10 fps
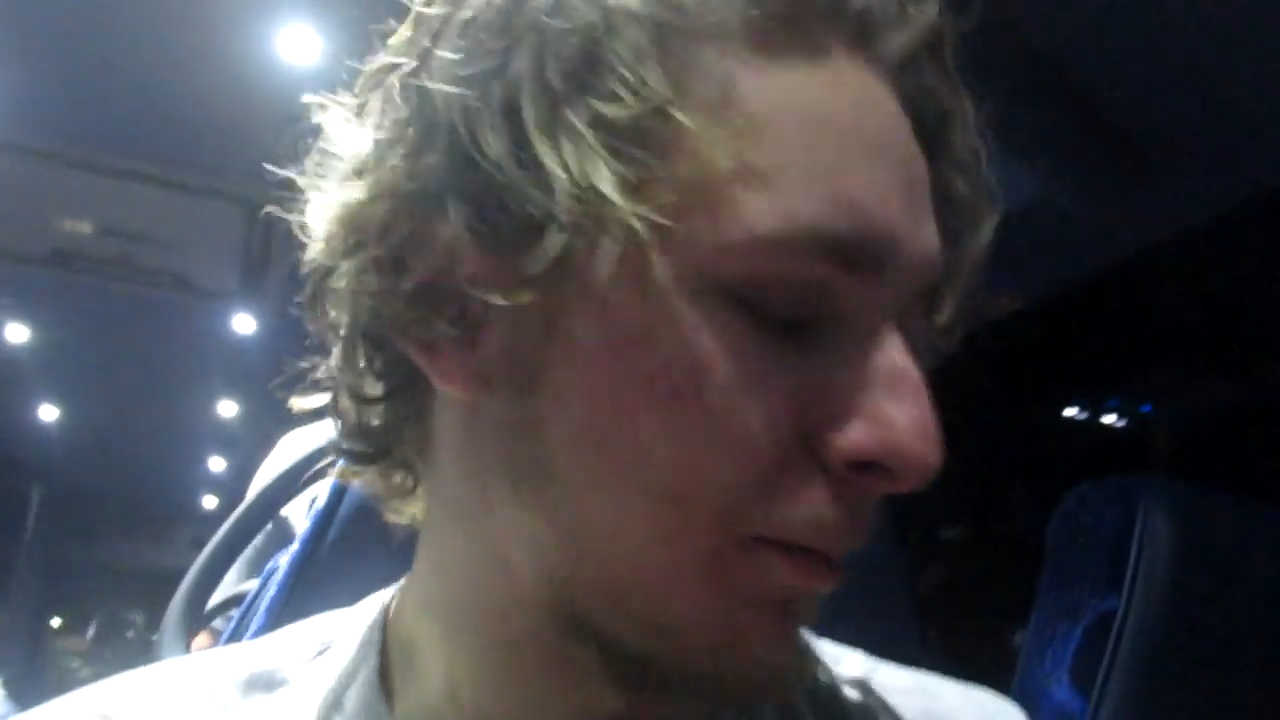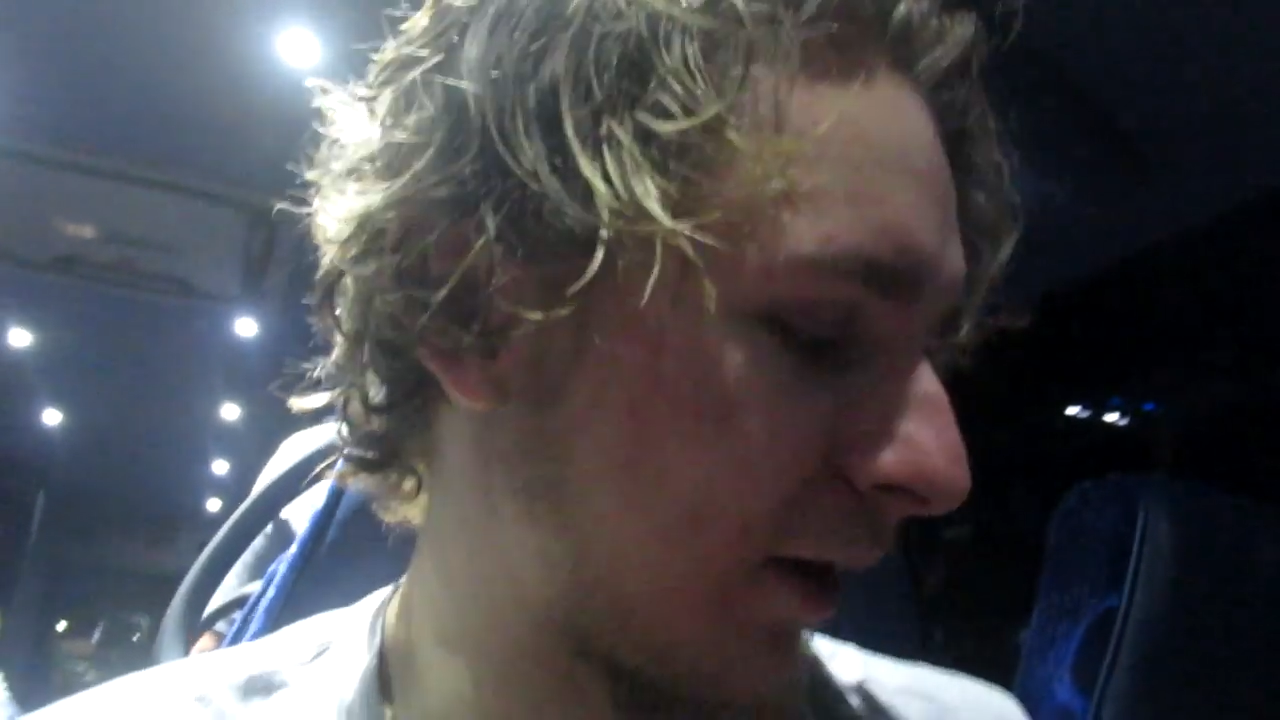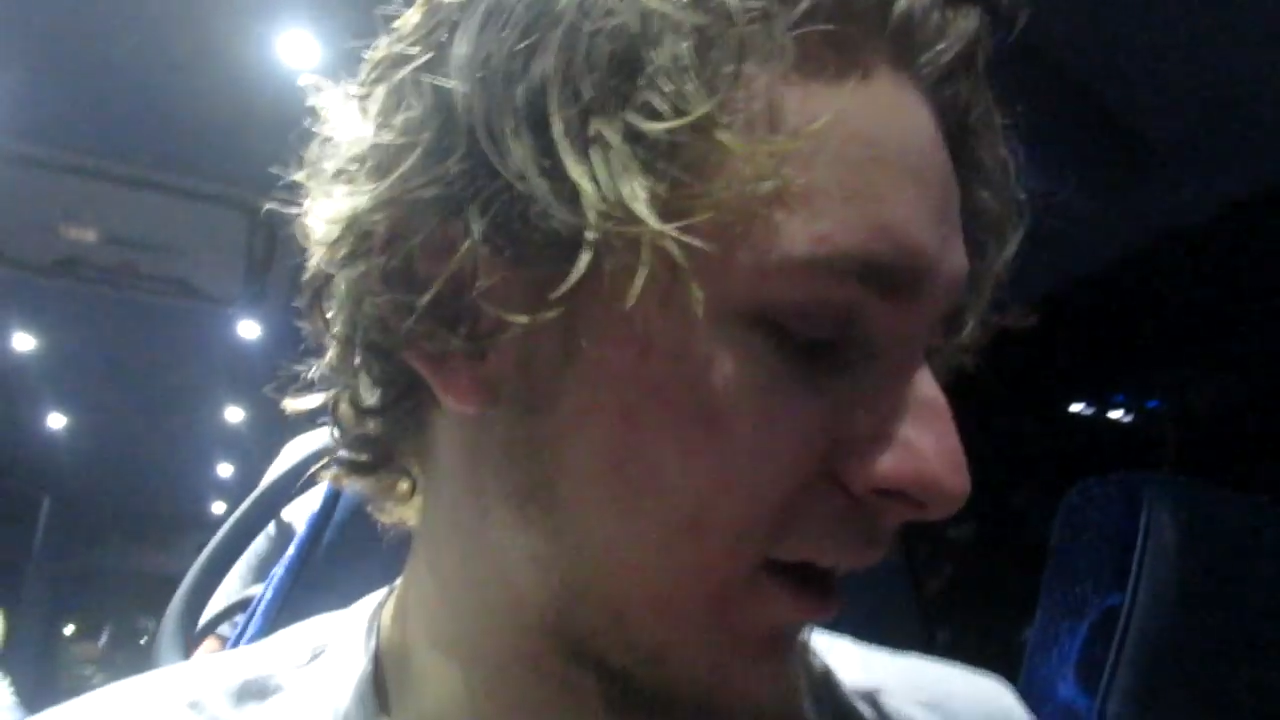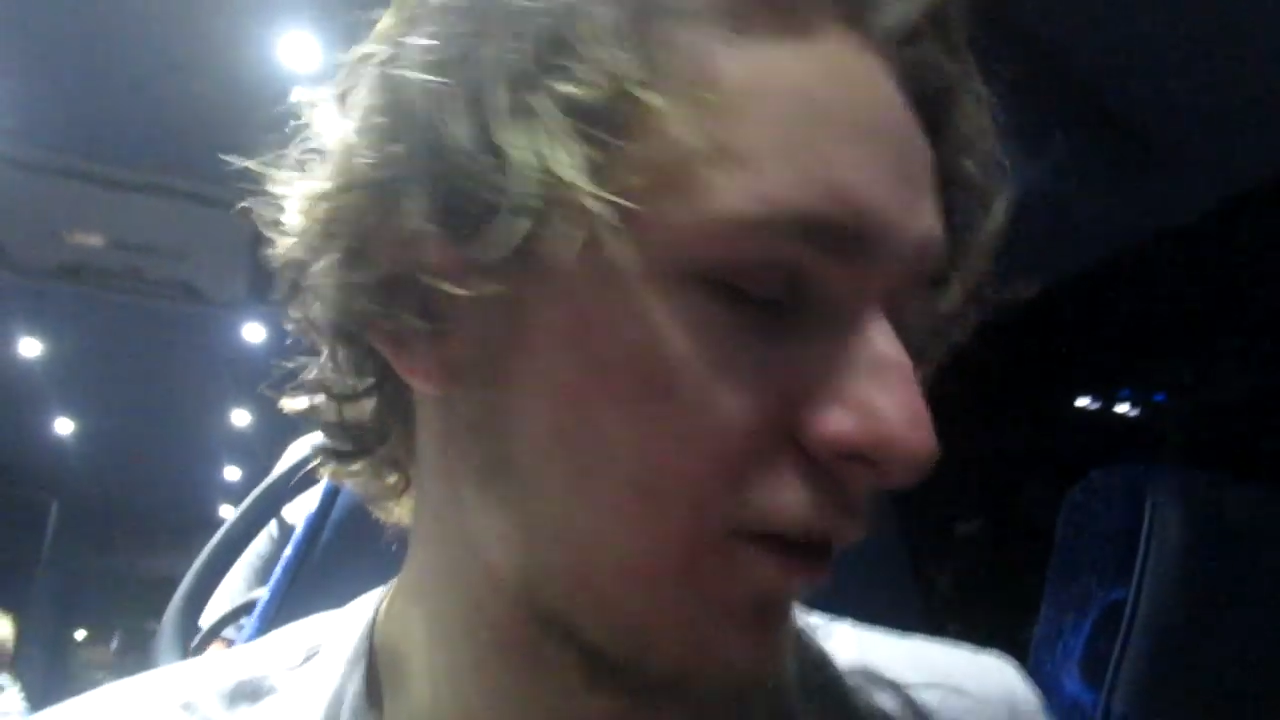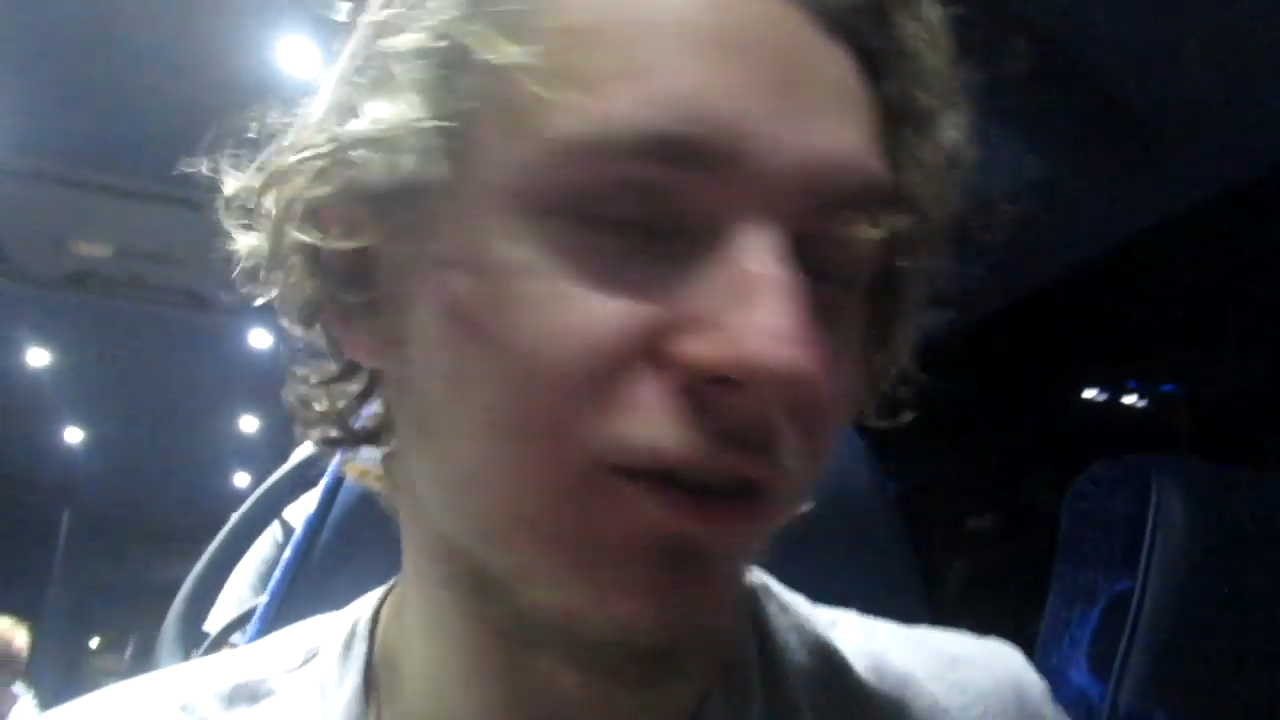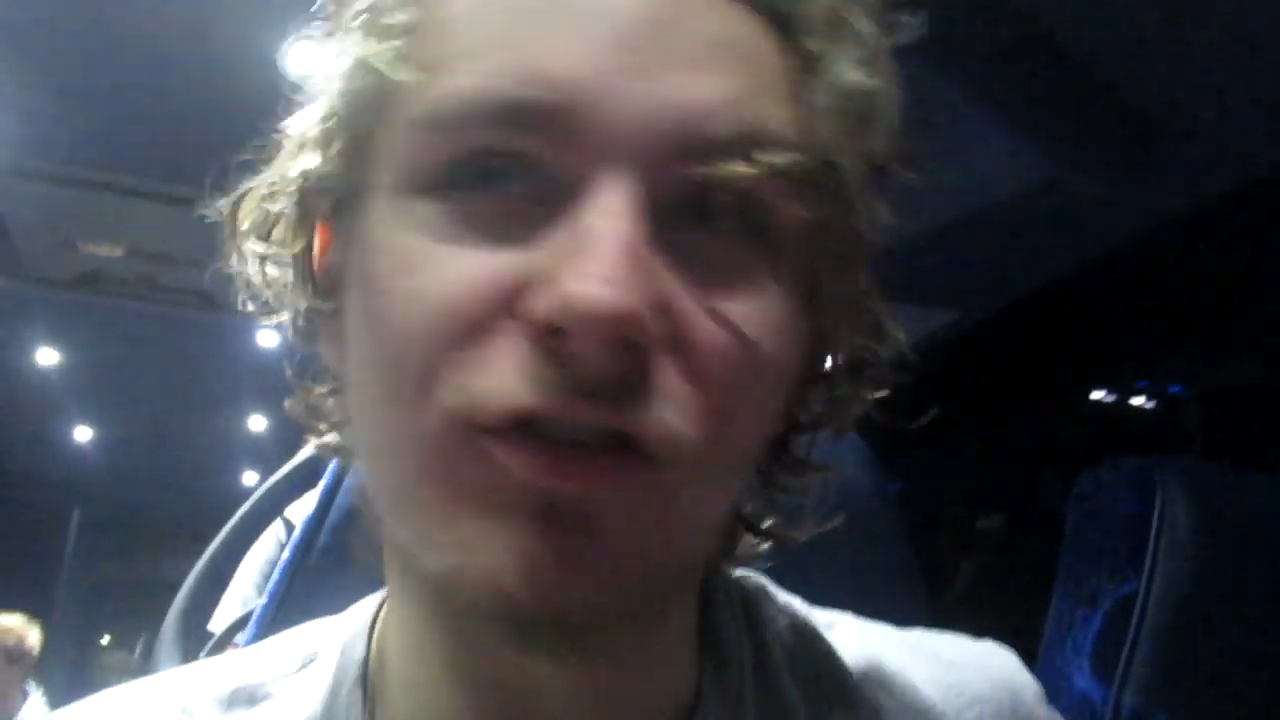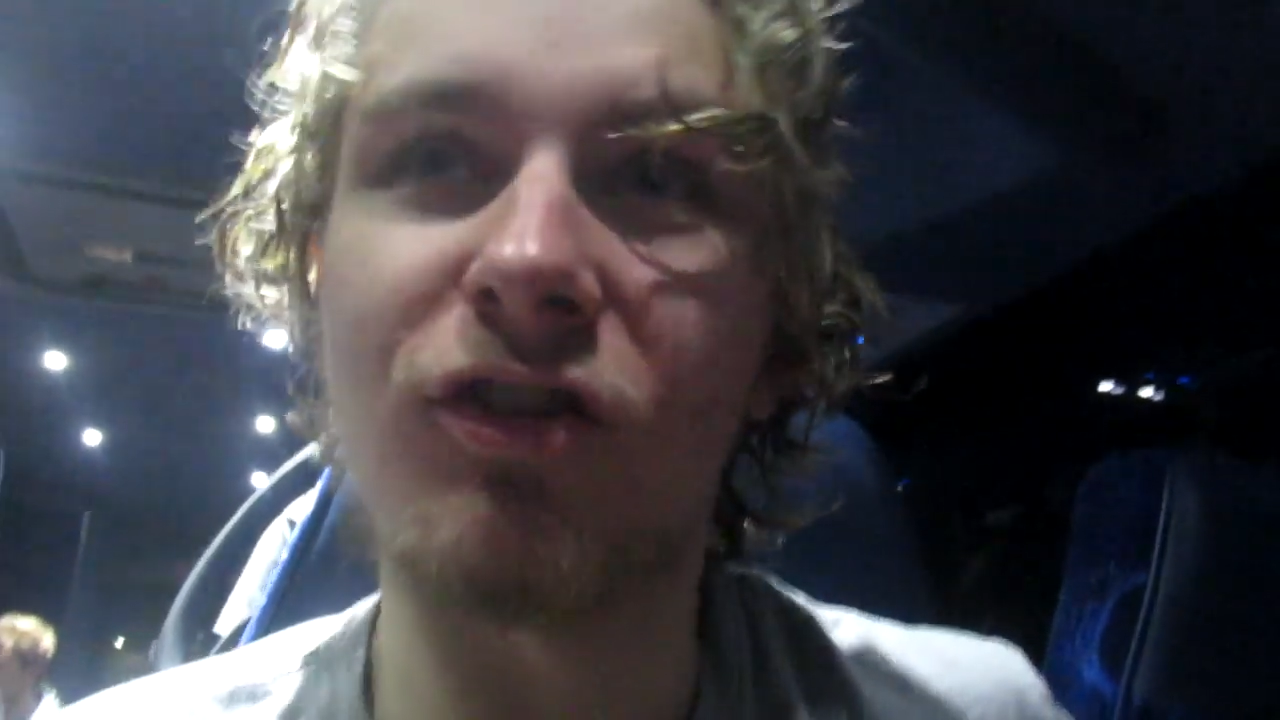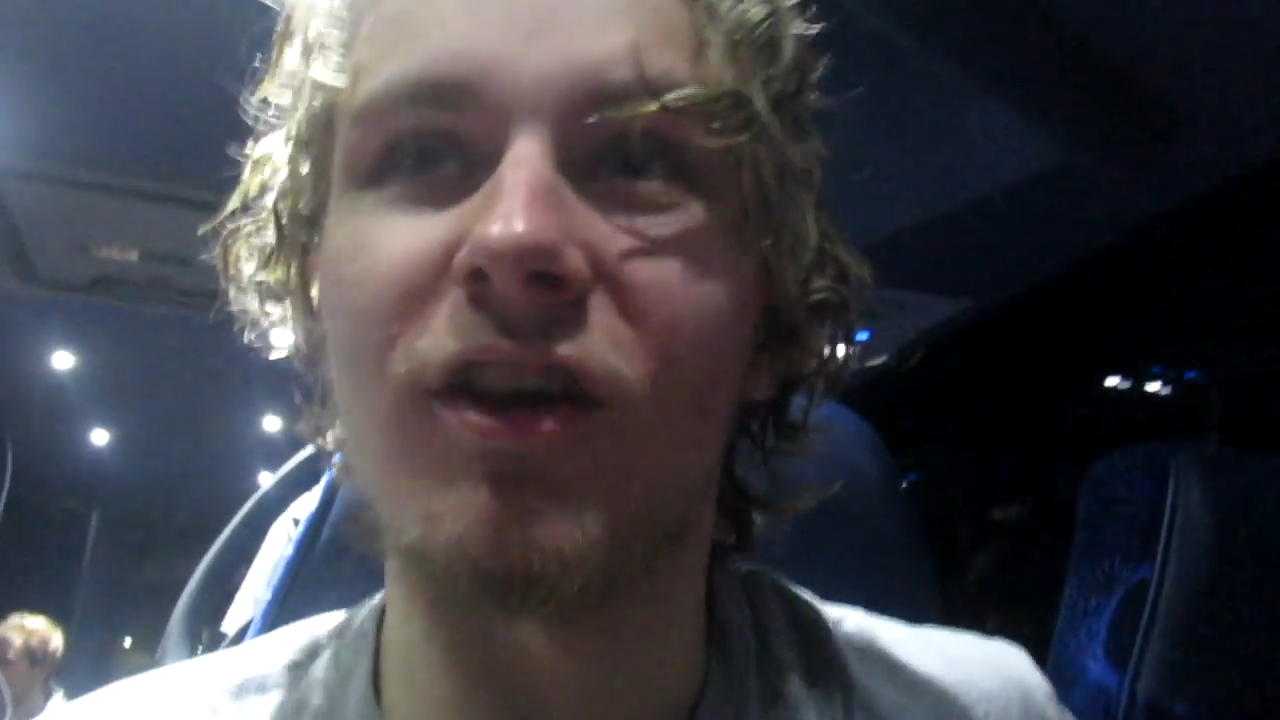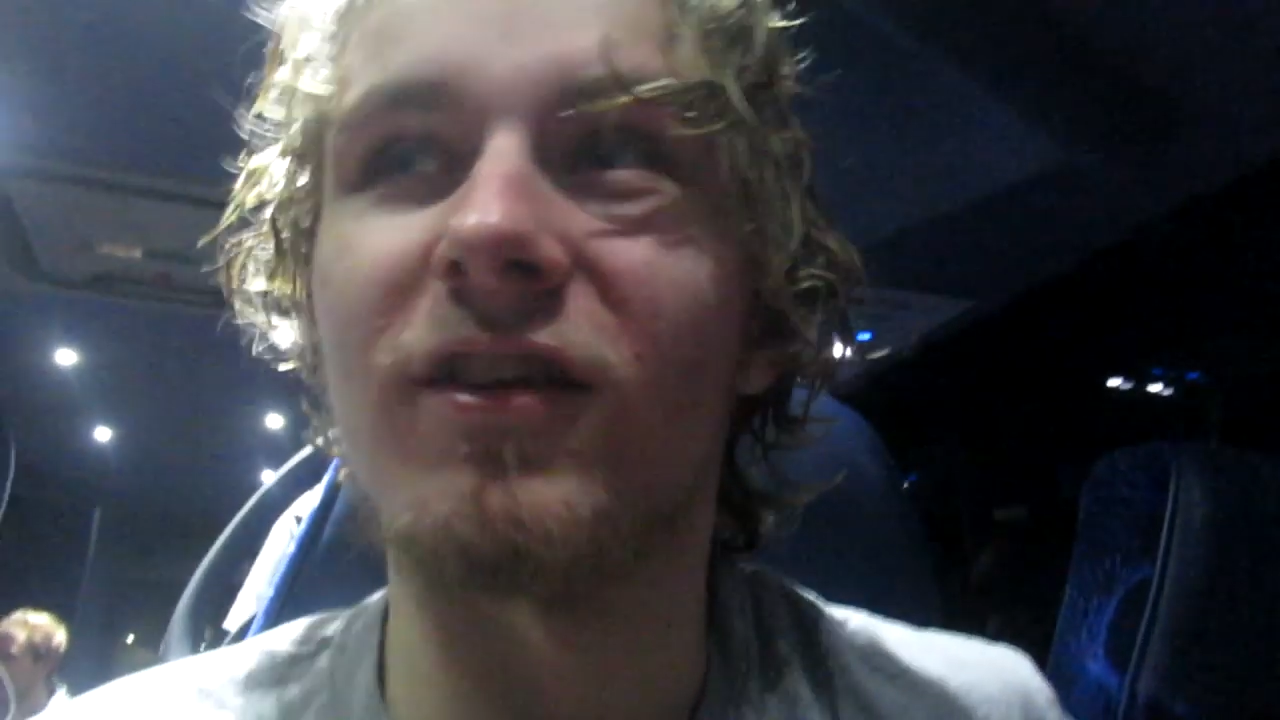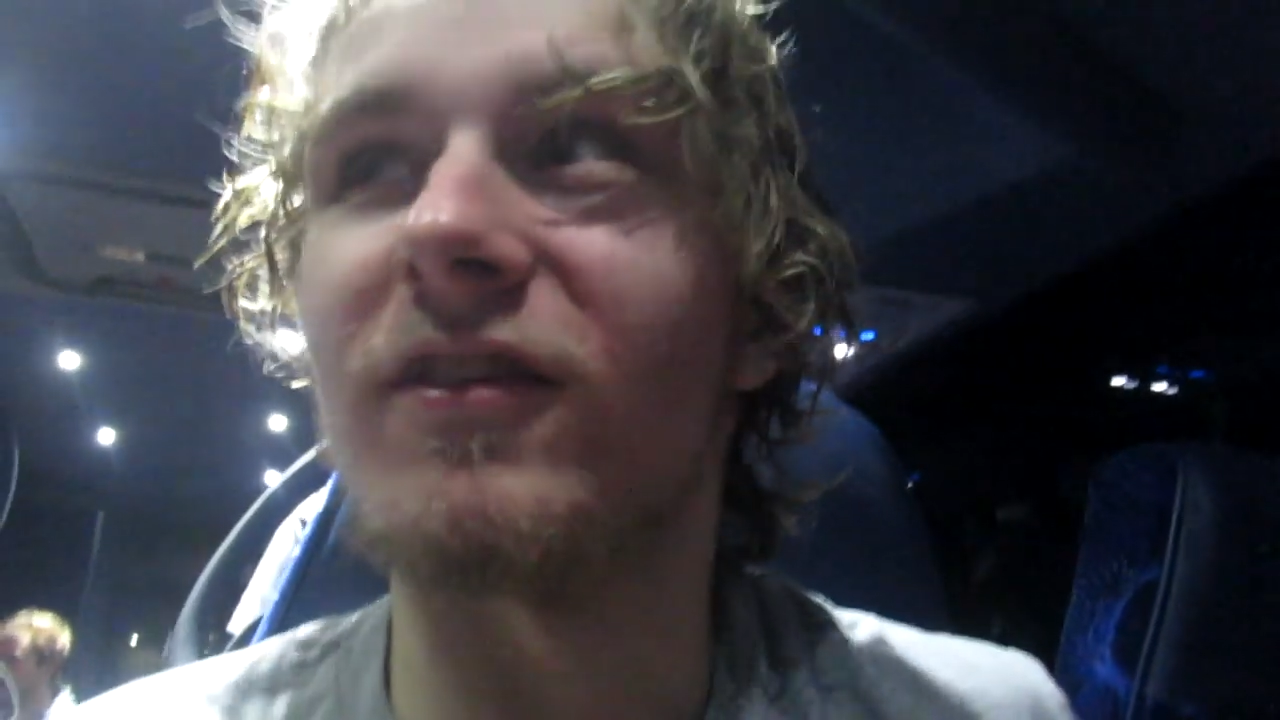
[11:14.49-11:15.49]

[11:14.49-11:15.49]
pale and shit